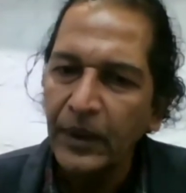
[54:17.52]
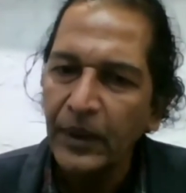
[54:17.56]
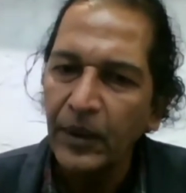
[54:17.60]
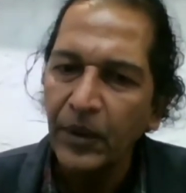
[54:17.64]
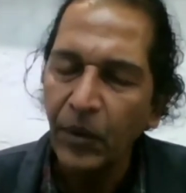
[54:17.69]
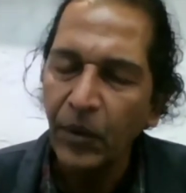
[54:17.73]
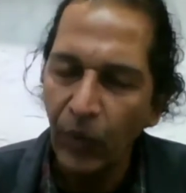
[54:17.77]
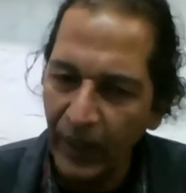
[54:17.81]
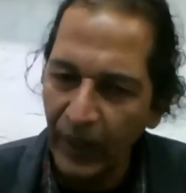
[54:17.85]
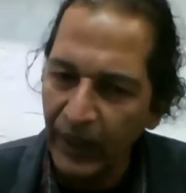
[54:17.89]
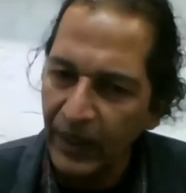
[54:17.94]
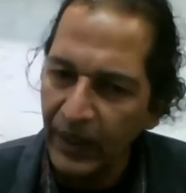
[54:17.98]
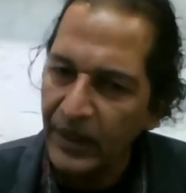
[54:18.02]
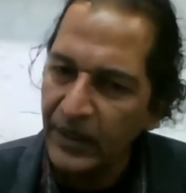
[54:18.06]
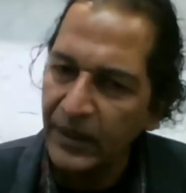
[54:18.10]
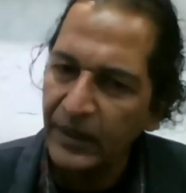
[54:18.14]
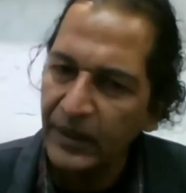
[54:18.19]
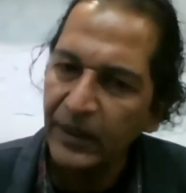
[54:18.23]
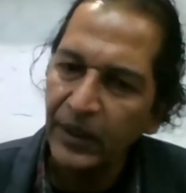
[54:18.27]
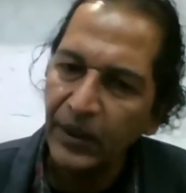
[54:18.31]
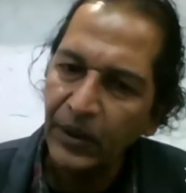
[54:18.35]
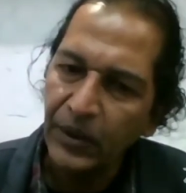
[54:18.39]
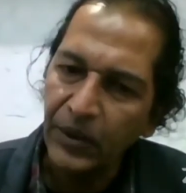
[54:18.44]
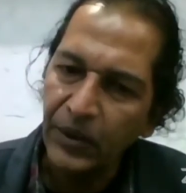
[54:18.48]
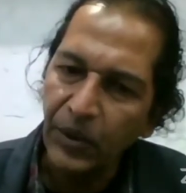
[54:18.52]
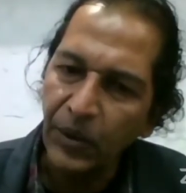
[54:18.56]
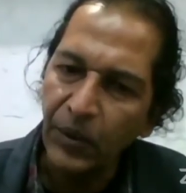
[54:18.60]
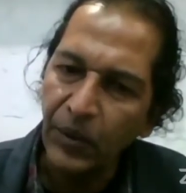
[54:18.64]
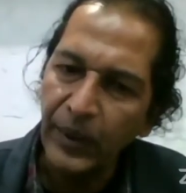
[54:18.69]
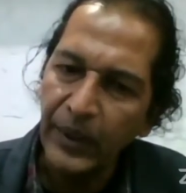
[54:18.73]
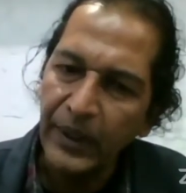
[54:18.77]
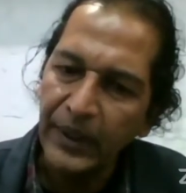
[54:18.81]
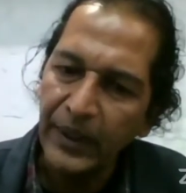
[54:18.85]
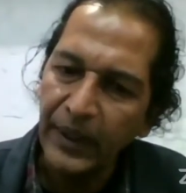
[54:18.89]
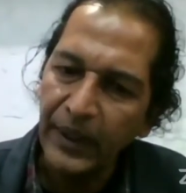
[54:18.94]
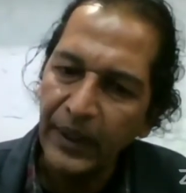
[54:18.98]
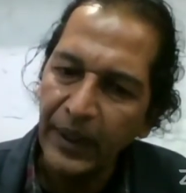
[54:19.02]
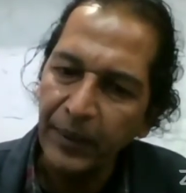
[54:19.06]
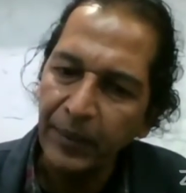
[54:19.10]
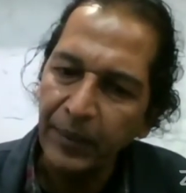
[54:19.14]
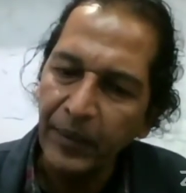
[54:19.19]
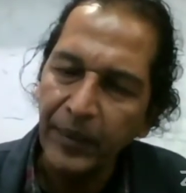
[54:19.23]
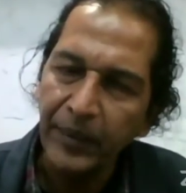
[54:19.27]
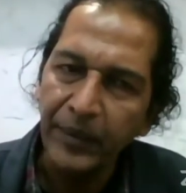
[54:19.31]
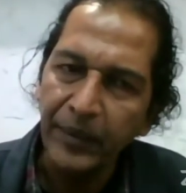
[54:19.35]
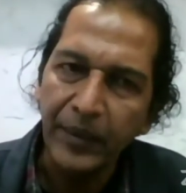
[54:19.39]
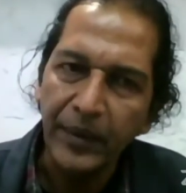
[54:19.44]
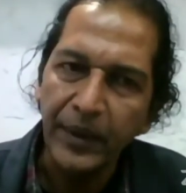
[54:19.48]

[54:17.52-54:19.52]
One is, in the COVID time,